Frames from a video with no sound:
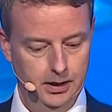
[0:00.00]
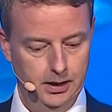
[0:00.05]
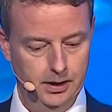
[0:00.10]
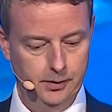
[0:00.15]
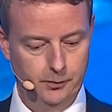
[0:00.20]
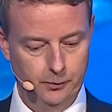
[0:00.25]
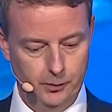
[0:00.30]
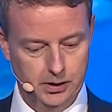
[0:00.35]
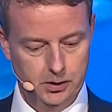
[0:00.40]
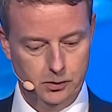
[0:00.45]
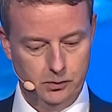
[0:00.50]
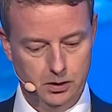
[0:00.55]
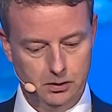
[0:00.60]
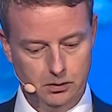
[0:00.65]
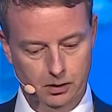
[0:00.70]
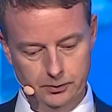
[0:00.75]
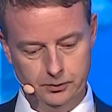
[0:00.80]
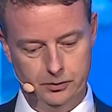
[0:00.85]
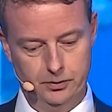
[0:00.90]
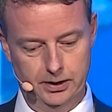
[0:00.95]
Individual
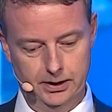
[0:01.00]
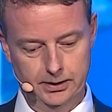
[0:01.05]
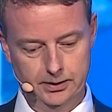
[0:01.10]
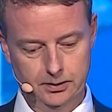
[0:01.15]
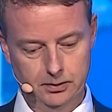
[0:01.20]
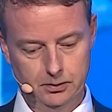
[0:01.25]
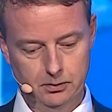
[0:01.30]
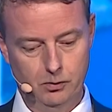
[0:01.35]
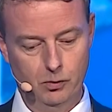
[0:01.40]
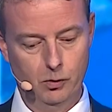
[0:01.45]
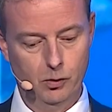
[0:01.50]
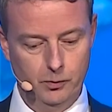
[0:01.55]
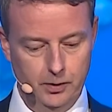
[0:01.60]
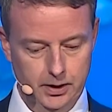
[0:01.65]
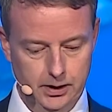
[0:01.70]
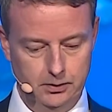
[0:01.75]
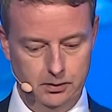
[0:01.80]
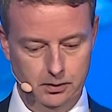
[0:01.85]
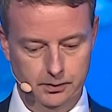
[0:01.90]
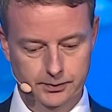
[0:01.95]
countries or
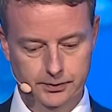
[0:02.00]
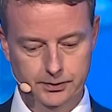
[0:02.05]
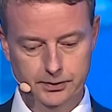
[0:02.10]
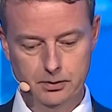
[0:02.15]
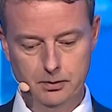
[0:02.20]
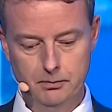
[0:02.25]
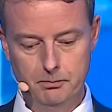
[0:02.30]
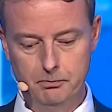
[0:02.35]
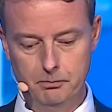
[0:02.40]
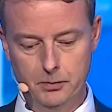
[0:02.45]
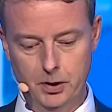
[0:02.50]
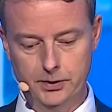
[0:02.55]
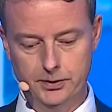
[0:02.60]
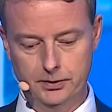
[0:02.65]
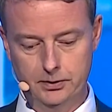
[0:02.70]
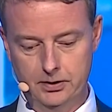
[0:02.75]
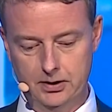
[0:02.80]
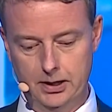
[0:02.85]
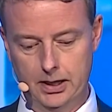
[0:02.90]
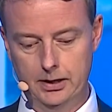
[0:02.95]
regions
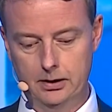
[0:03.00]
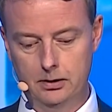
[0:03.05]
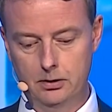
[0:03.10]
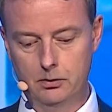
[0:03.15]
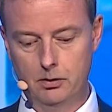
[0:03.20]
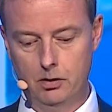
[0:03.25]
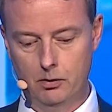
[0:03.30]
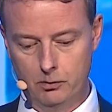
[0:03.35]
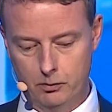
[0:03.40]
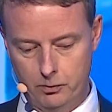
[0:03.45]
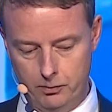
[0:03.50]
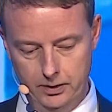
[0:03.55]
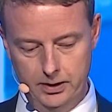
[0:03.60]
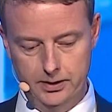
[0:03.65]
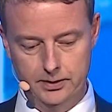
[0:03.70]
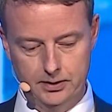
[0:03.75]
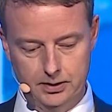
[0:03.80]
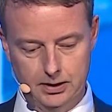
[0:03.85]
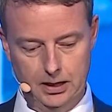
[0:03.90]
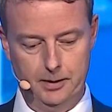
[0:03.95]
must take
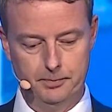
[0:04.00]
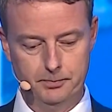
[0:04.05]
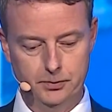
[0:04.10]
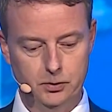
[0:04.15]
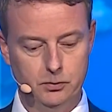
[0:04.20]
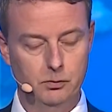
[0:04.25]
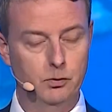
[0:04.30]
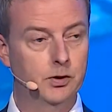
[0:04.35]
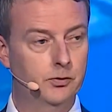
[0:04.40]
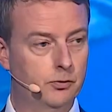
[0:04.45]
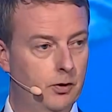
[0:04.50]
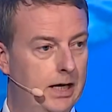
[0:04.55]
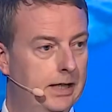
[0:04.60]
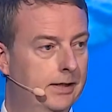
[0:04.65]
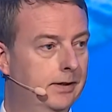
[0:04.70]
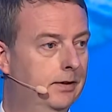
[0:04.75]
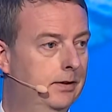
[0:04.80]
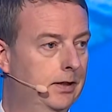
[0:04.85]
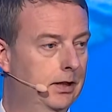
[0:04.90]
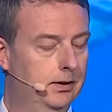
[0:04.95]
concrete steps to
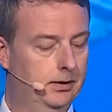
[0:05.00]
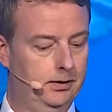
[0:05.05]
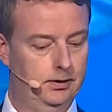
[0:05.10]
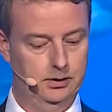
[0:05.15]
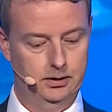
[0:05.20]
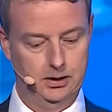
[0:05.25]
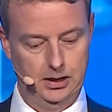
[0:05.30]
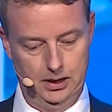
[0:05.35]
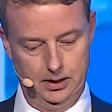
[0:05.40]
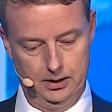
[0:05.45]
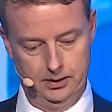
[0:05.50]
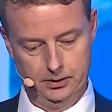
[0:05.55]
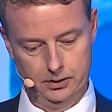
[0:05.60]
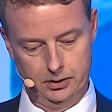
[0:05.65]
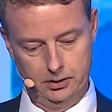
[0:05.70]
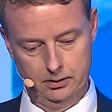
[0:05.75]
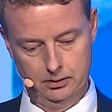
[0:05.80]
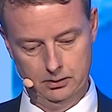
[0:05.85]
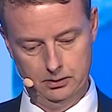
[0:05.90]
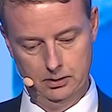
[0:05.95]
address this
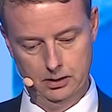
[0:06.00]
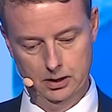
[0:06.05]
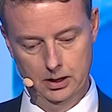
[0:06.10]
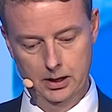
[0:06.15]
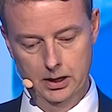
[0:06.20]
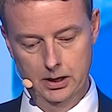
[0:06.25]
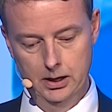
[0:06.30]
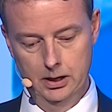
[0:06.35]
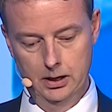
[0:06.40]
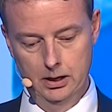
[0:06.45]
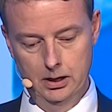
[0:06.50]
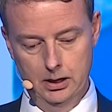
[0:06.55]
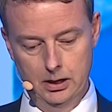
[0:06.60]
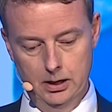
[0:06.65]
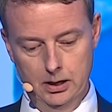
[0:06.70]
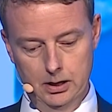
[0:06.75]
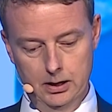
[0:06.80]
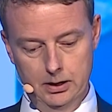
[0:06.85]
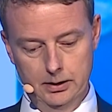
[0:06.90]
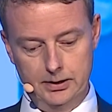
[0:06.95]
challenge.
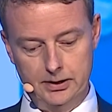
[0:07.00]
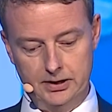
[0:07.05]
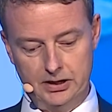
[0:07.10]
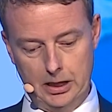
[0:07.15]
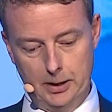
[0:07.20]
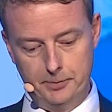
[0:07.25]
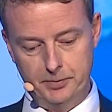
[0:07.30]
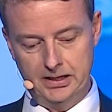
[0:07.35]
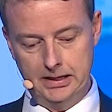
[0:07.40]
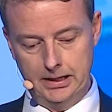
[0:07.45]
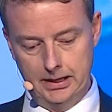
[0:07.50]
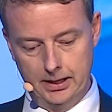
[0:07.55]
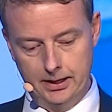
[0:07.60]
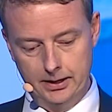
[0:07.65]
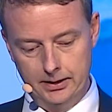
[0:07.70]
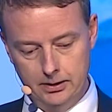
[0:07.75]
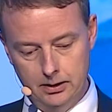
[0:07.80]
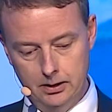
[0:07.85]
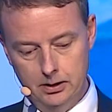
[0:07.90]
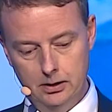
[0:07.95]
The steps
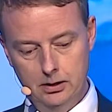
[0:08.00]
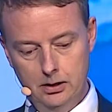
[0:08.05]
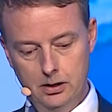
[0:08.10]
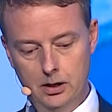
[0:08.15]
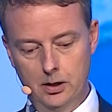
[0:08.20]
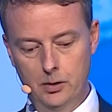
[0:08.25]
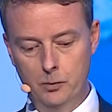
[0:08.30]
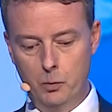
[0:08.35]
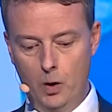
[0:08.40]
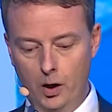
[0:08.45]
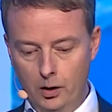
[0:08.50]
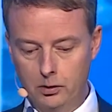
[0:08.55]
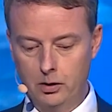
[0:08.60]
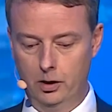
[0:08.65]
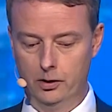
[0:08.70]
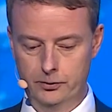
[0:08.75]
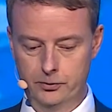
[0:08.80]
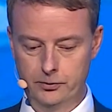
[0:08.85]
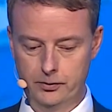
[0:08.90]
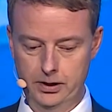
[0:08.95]
needed in one
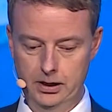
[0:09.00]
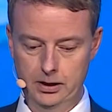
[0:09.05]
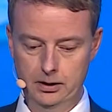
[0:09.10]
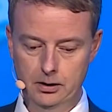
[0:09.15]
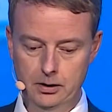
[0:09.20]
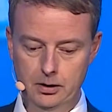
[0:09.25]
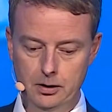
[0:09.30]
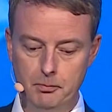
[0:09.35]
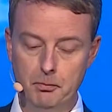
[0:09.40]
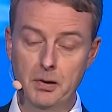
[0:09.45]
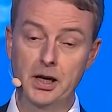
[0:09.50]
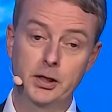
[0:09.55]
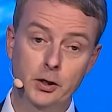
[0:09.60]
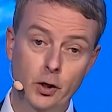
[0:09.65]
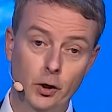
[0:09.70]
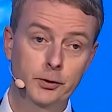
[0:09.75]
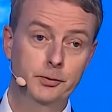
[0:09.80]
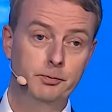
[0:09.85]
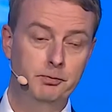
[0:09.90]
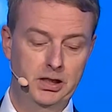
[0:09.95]
country may
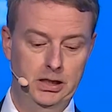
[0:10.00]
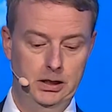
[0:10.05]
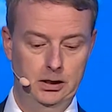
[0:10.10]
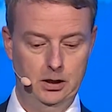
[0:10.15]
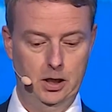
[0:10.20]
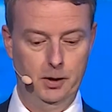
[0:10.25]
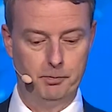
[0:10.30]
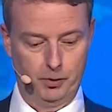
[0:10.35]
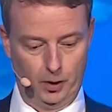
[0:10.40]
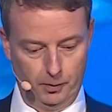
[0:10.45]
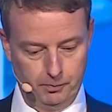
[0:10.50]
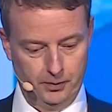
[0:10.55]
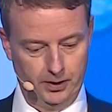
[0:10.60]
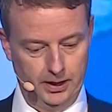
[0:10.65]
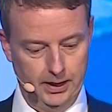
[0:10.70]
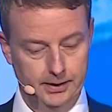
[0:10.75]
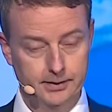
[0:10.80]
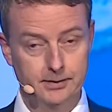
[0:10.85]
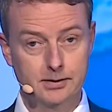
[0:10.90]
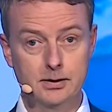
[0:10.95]
not be
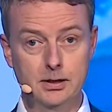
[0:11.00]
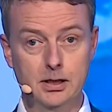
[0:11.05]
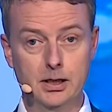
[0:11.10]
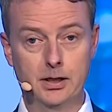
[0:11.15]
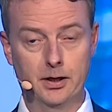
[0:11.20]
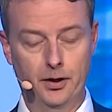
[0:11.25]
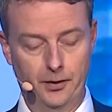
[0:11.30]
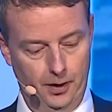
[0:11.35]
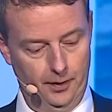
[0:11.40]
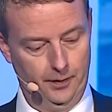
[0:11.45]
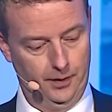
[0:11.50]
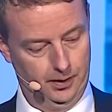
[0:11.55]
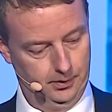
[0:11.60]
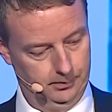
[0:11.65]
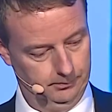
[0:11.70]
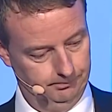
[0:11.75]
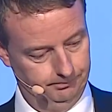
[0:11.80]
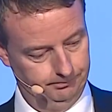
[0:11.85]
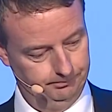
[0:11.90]
appropriate in another.